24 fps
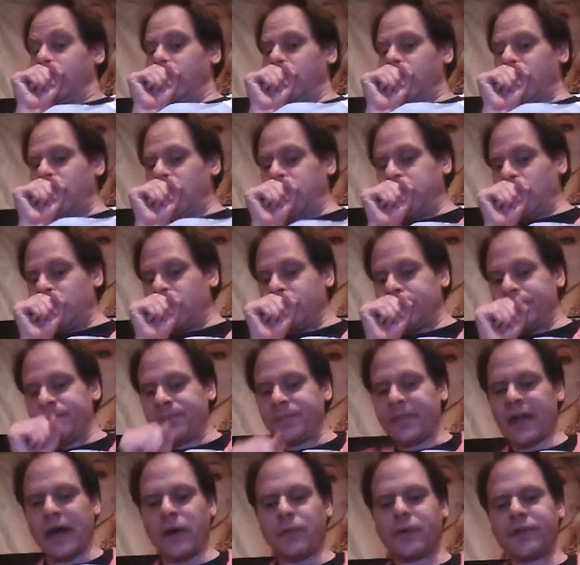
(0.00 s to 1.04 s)

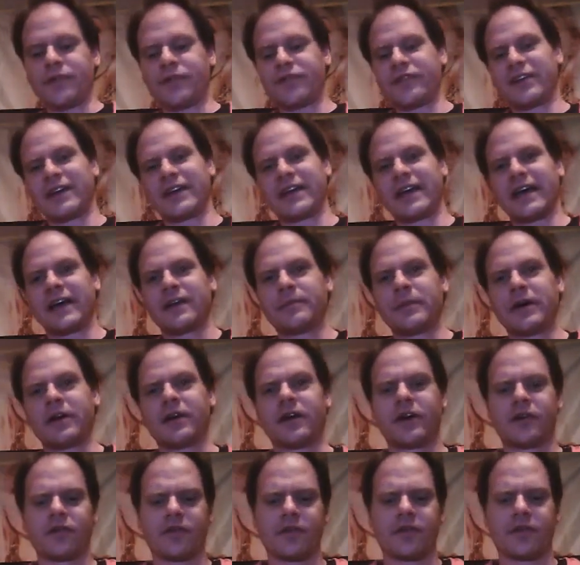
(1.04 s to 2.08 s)
that one's sitting at about
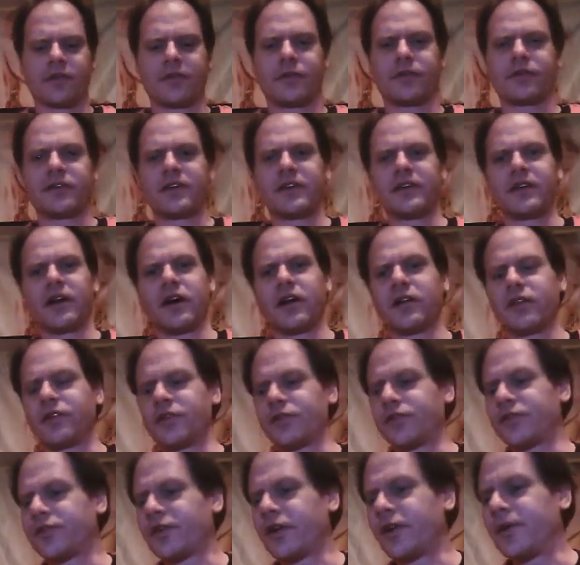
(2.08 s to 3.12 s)
$113,
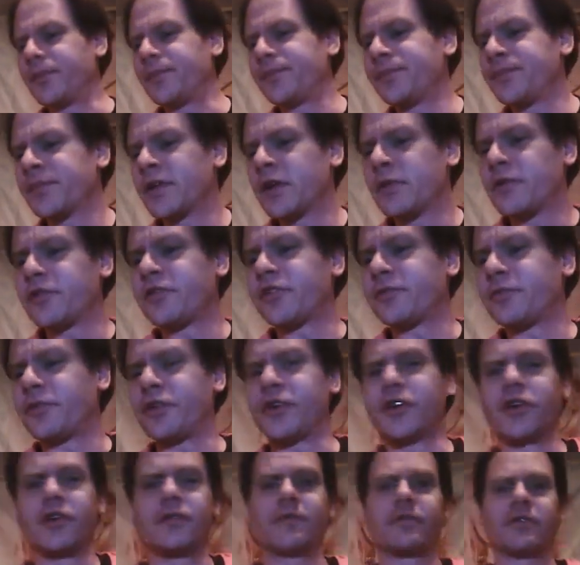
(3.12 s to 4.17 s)
so which is pretty
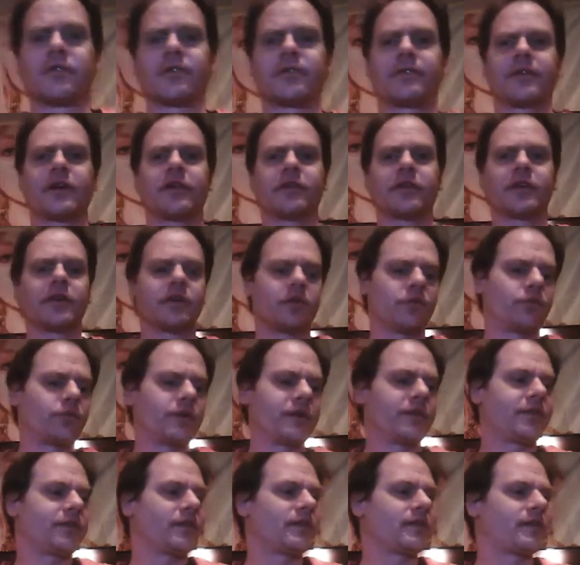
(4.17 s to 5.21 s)
good for a fairly
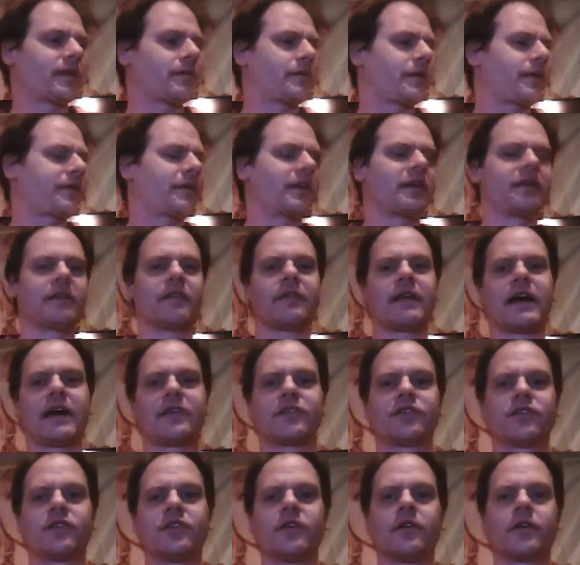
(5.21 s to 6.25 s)
recent. I bought that in the
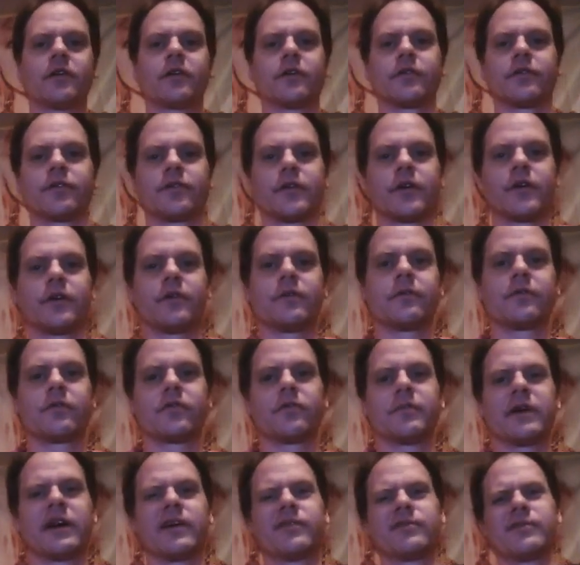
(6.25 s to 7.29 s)
last year, so for
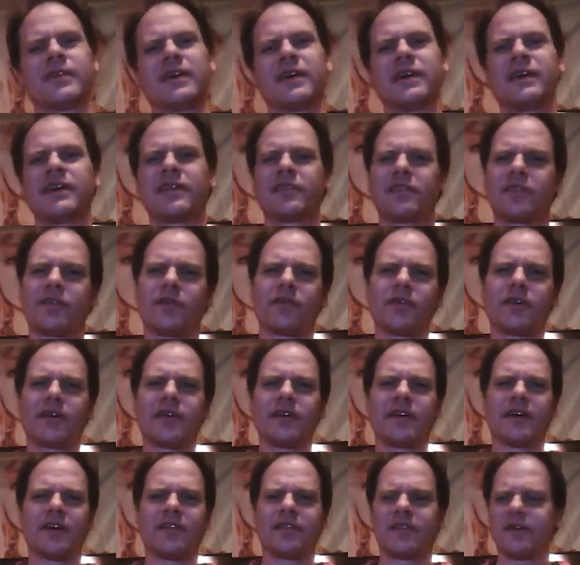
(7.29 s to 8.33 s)
about 30,
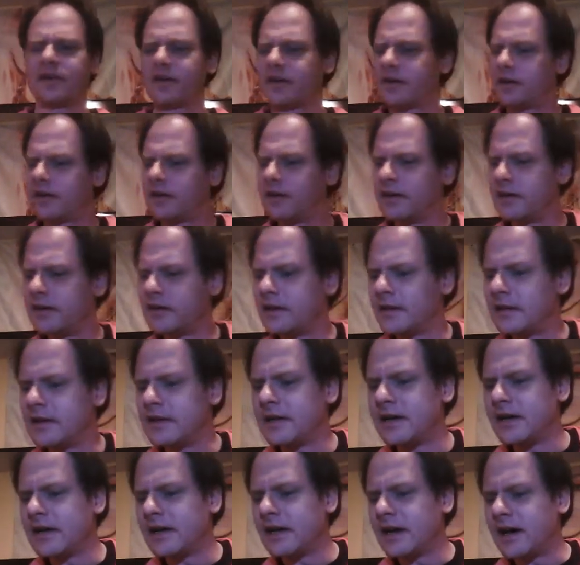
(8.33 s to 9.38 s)
I think.
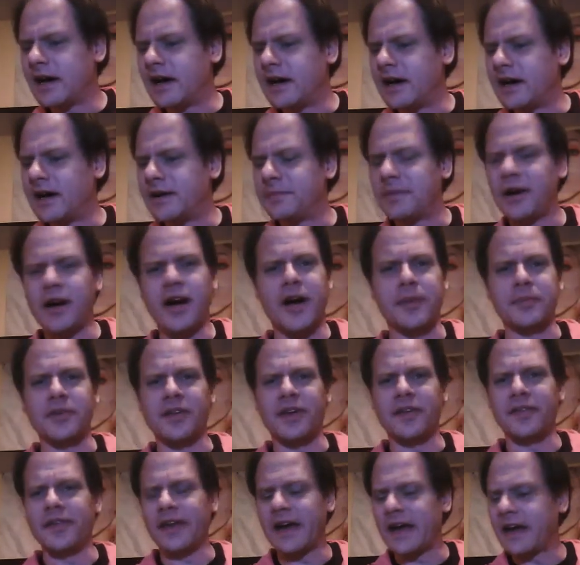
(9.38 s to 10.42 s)
Hopped on
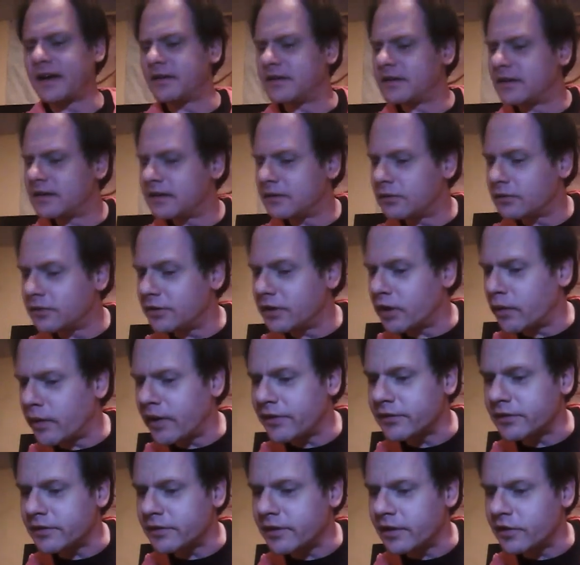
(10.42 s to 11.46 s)
that, no
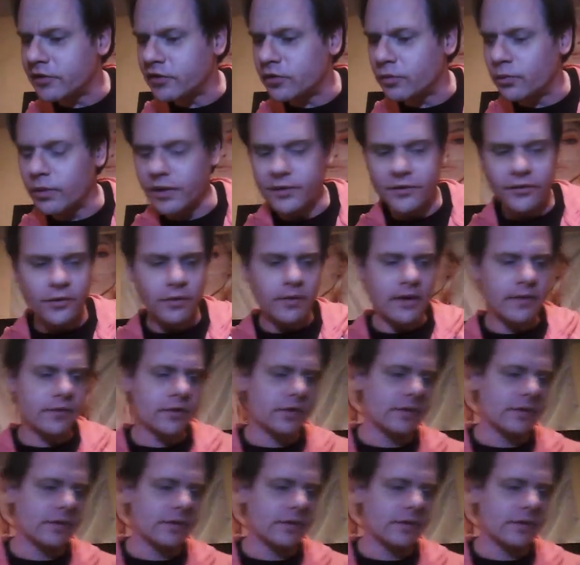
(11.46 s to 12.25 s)
hesitation whatsoever.